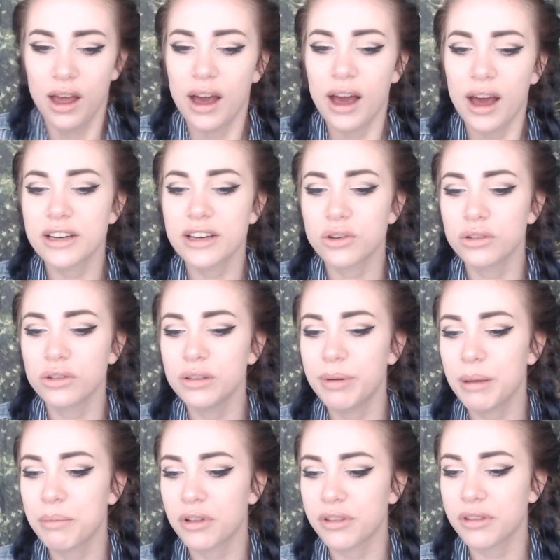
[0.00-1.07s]
I told the
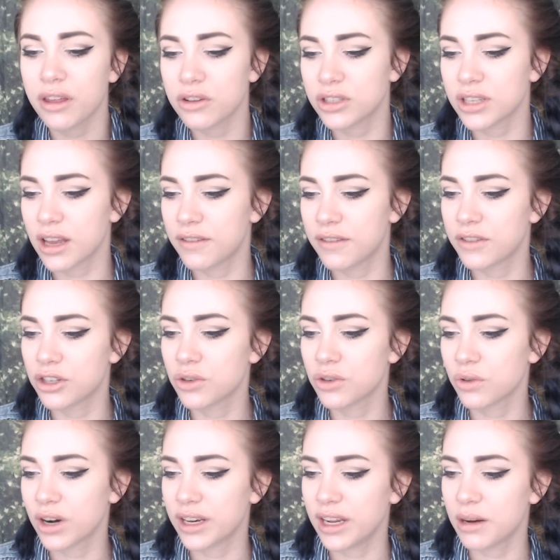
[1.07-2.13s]
people on the other side of the
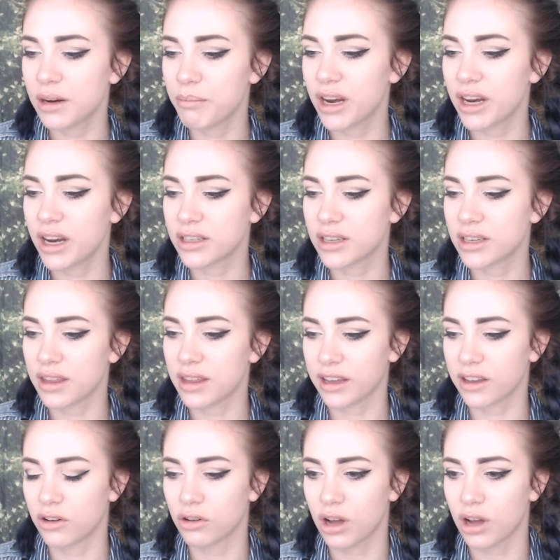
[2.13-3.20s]
door I need a minute to think and
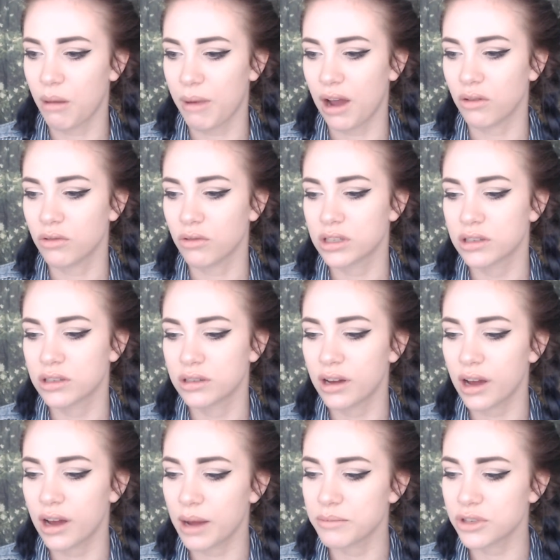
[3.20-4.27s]
I'll come out.
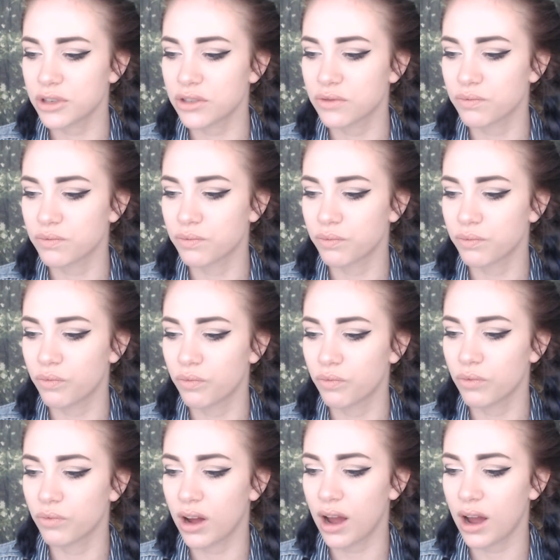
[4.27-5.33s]

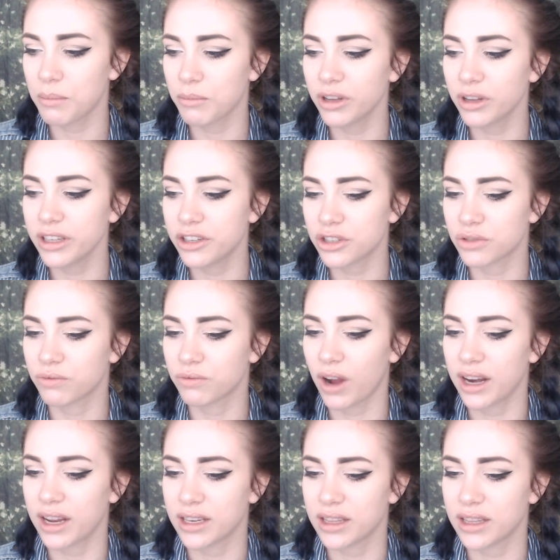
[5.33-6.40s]
I'm really just
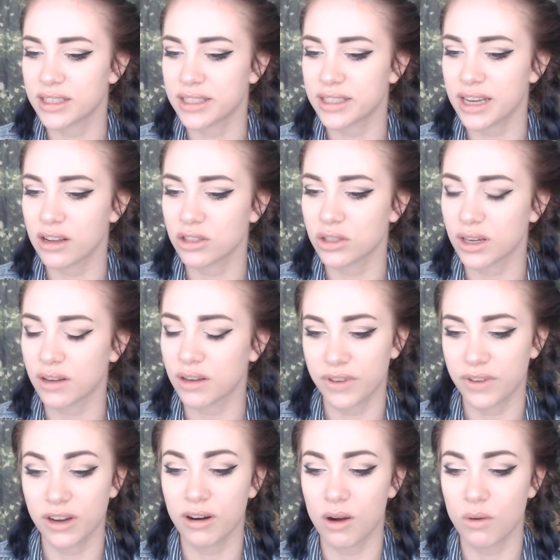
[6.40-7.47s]
writing this down so I can
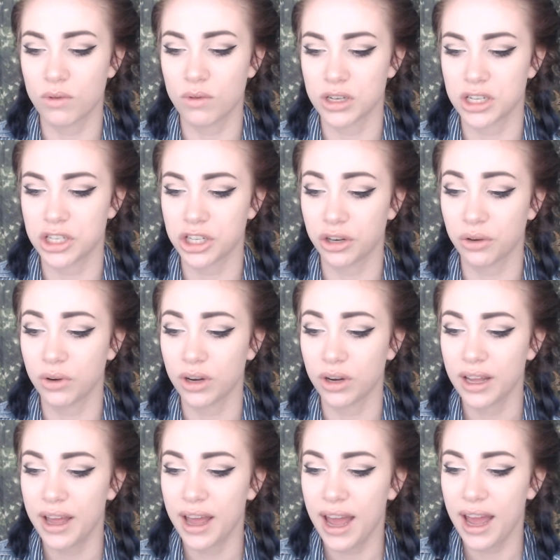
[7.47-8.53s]
figure out what to do.
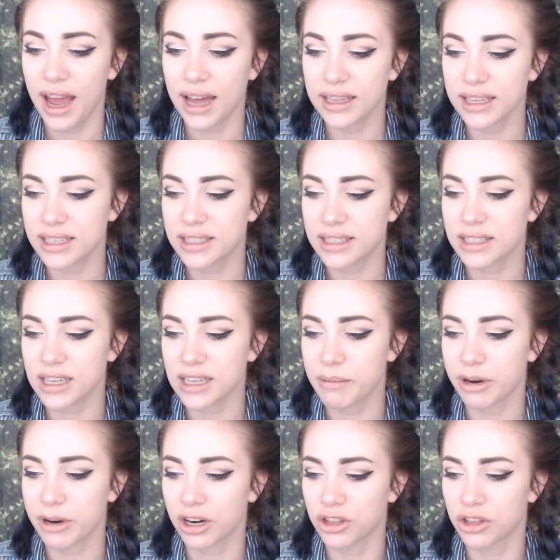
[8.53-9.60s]
At least this time I
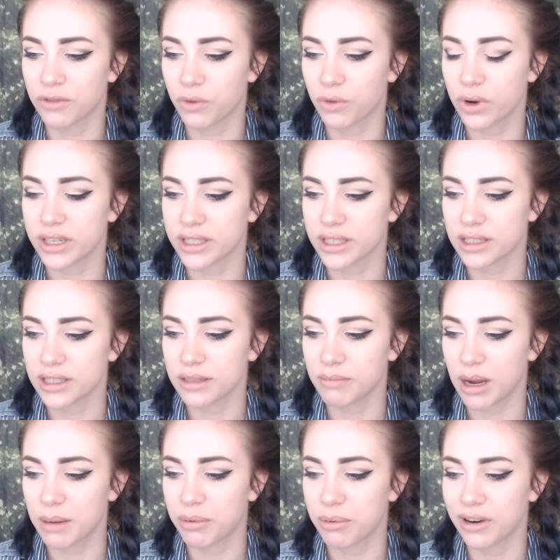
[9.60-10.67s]
heard their voices.
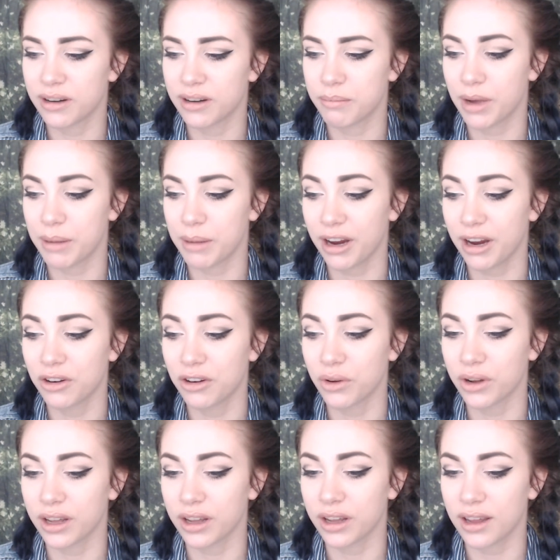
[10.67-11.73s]
My
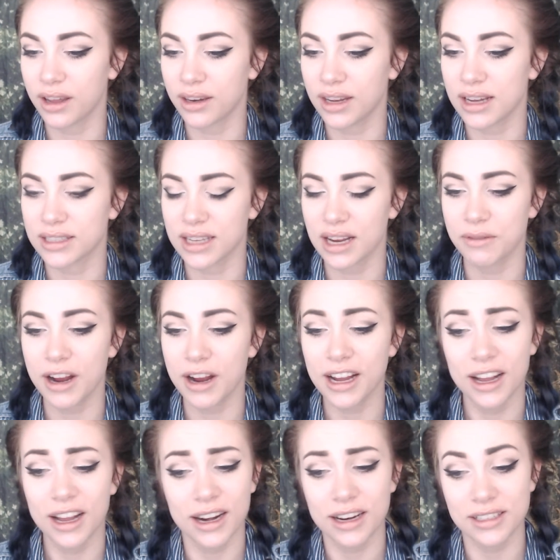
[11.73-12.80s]
paranoia, and yes, I
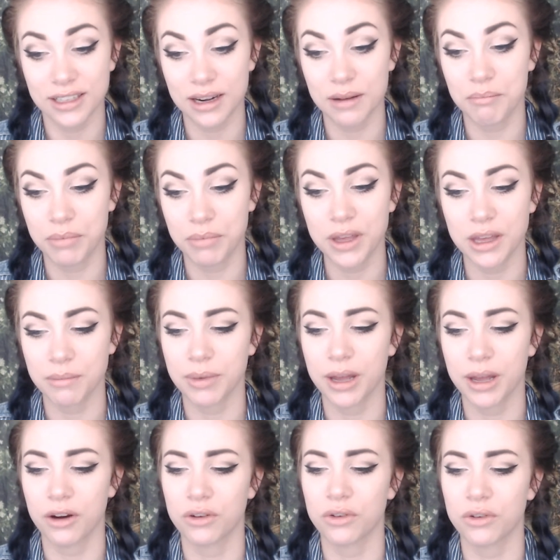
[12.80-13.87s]
recognize that I'm being
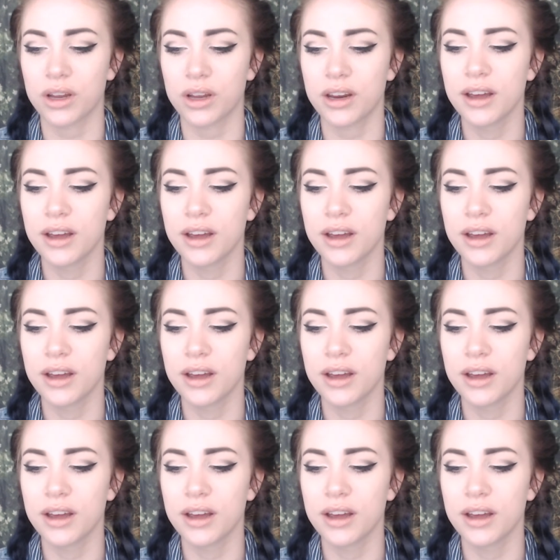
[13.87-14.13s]
paranoid,